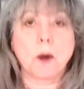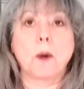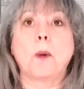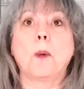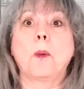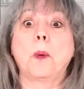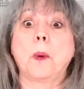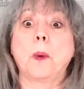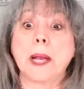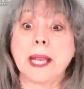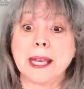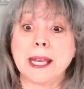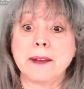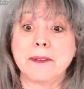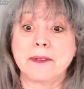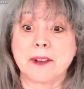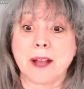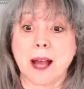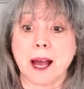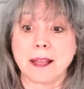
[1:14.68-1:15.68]

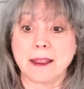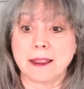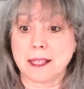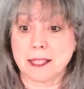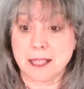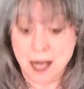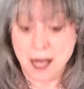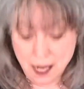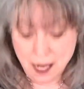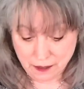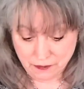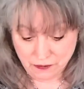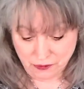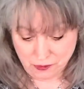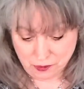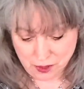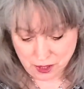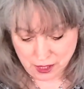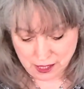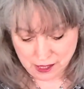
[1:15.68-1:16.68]
We've got the dot
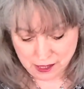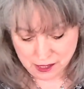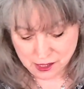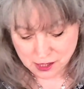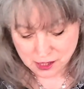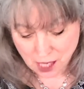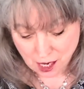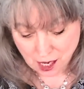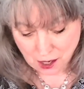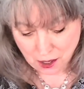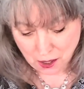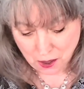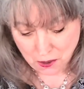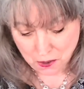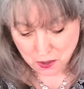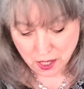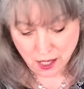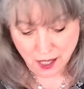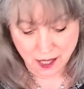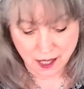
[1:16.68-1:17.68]
for it. So
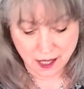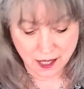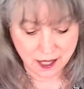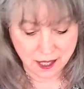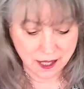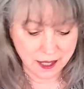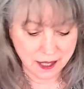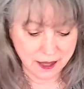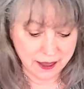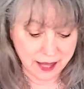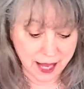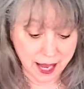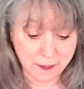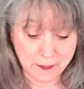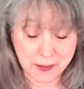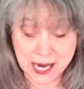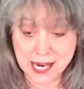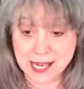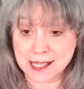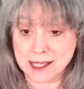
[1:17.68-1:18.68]
that
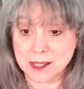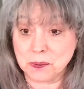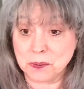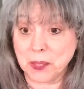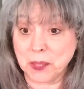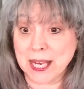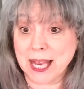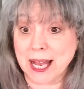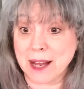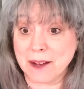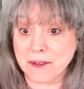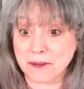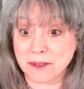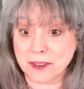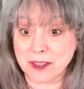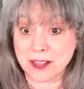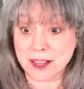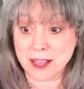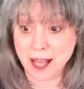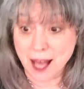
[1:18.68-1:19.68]
means we have
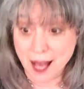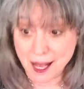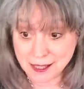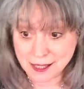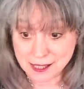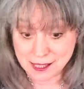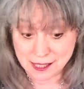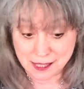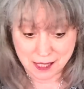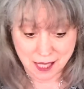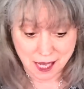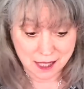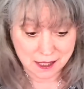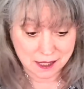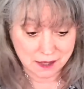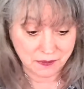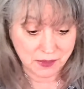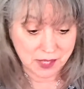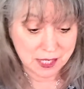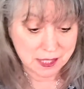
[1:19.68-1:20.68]
lots and lots
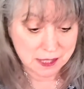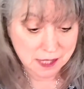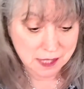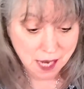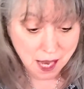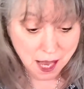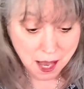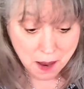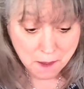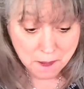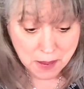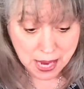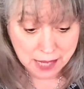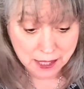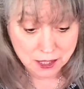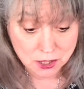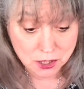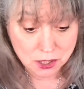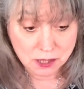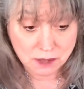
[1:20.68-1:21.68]
of these
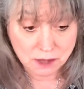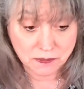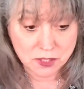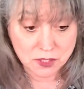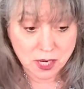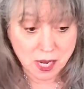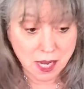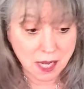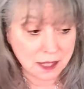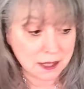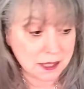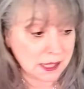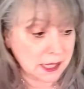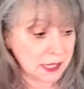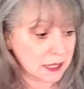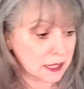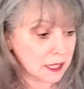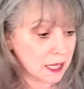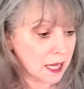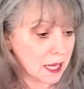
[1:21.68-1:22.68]
packages of dots,
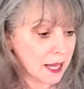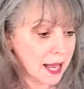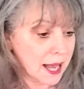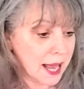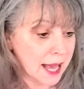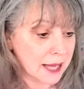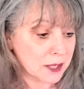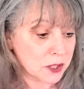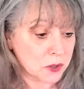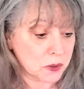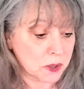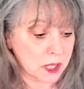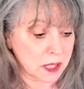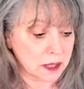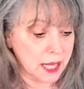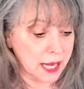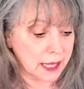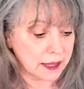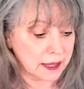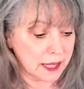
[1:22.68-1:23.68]
and as you
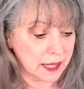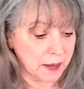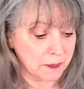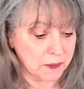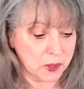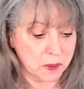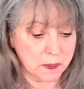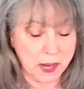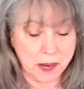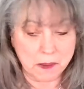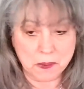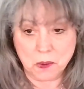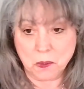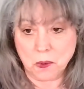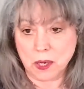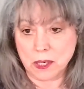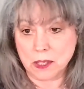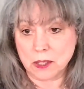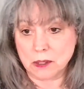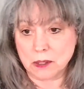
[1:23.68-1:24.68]
collect them, you may be
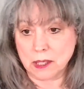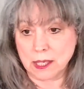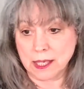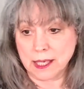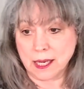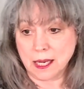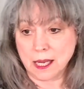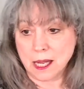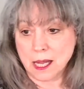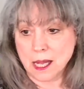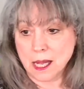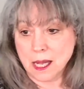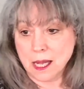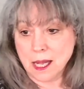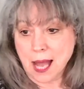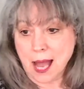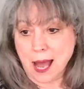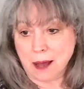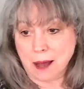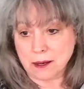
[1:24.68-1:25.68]
wondering
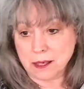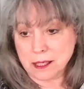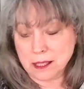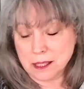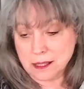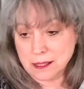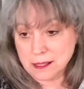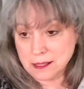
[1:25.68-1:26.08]
how to